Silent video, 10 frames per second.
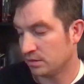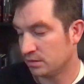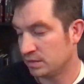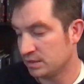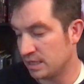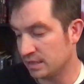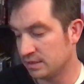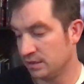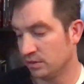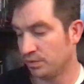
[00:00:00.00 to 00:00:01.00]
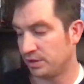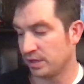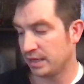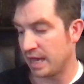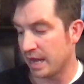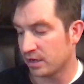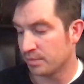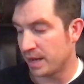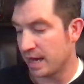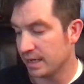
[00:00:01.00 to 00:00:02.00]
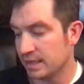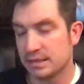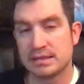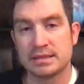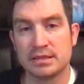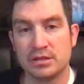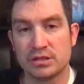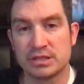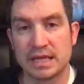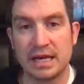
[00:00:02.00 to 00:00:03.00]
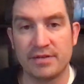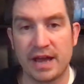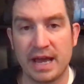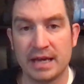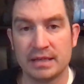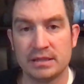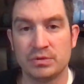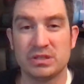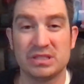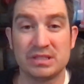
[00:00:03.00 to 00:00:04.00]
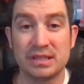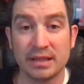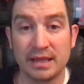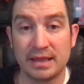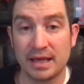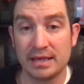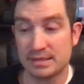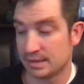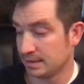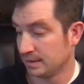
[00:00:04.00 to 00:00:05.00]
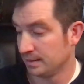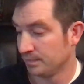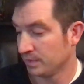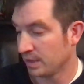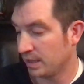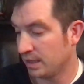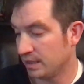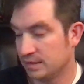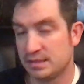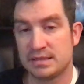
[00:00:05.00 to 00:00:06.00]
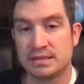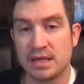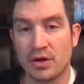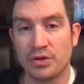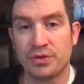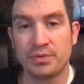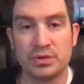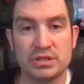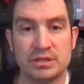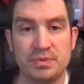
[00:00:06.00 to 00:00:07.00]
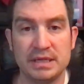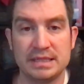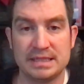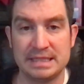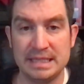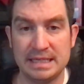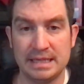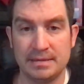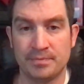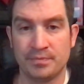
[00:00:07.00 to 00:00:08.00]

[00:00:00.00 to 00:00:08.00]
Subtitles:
this has to deal with like acrobatics, your sleight of hand, which is stealing things, and stealth, which is being sneaky.